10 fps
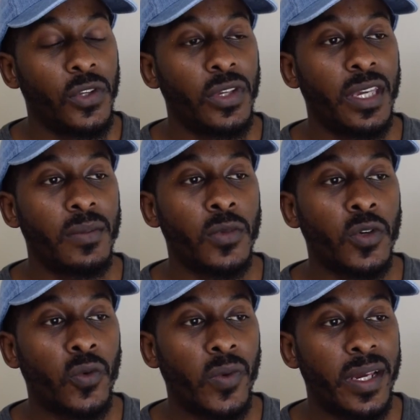When you get
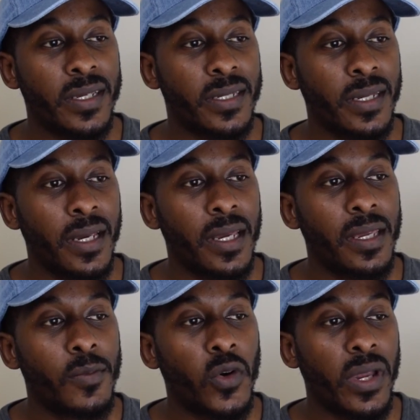more rest,
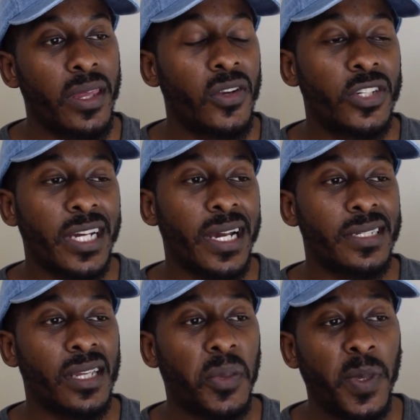you're more
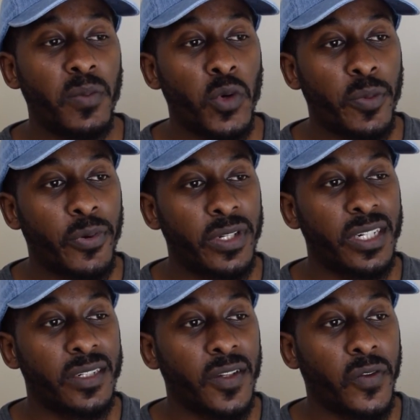energized and you can be more
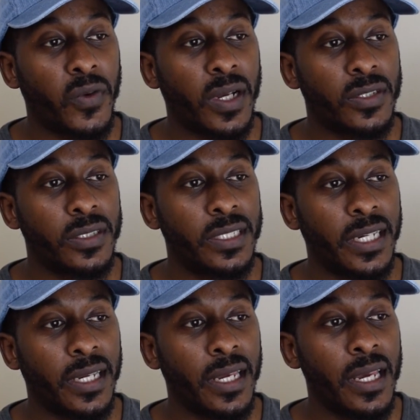productive throughout your
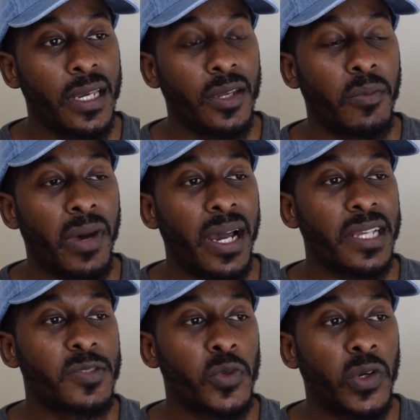day. Your
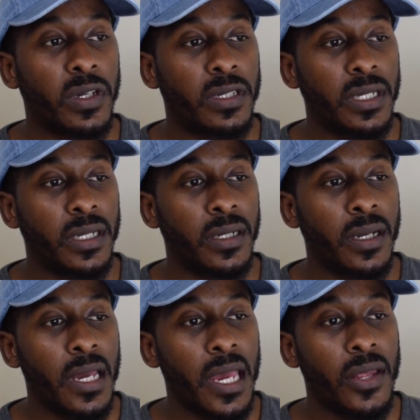mind's more
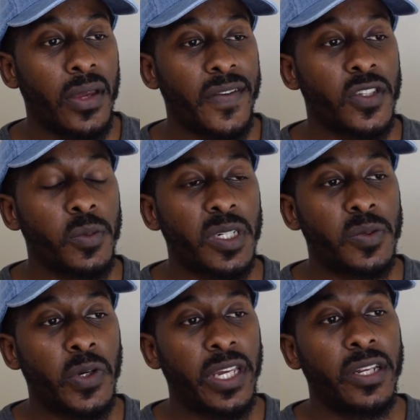clear and you have so
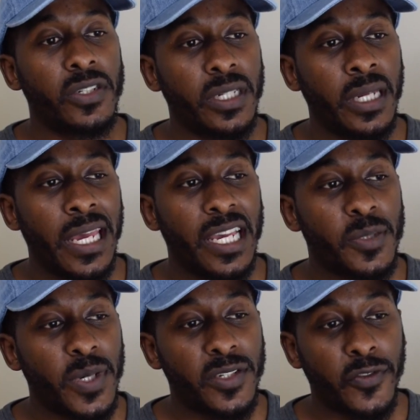much more energy,
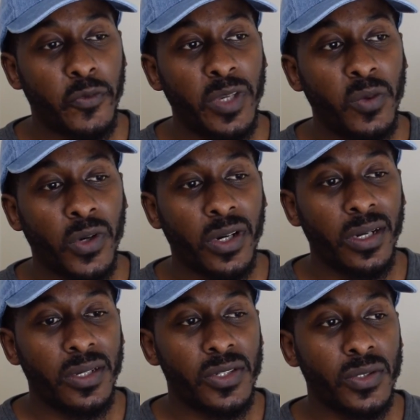especially for me working
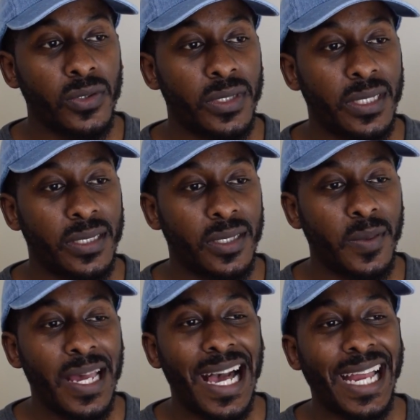in the school
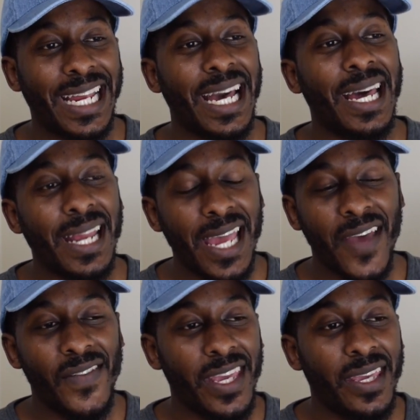system. I gotta
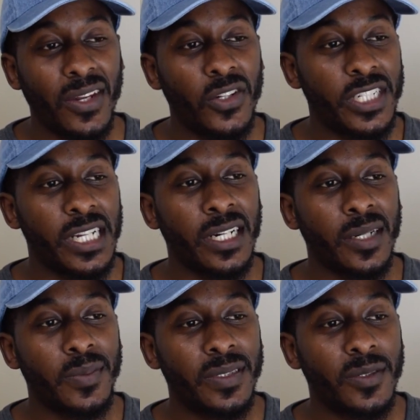have that energy
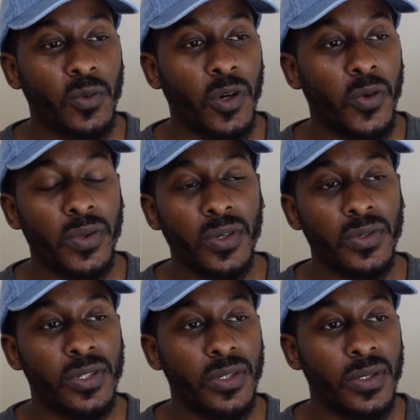up to work with
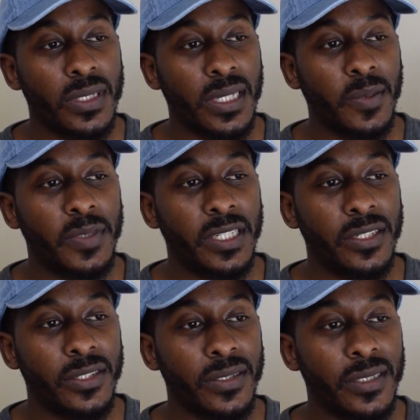those students and them
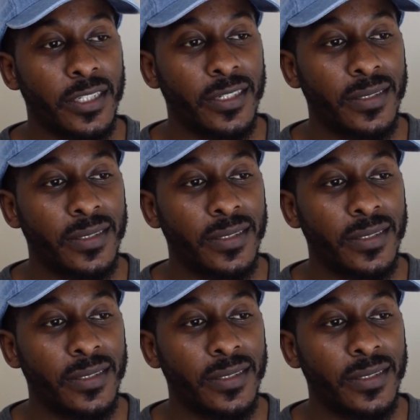teachers.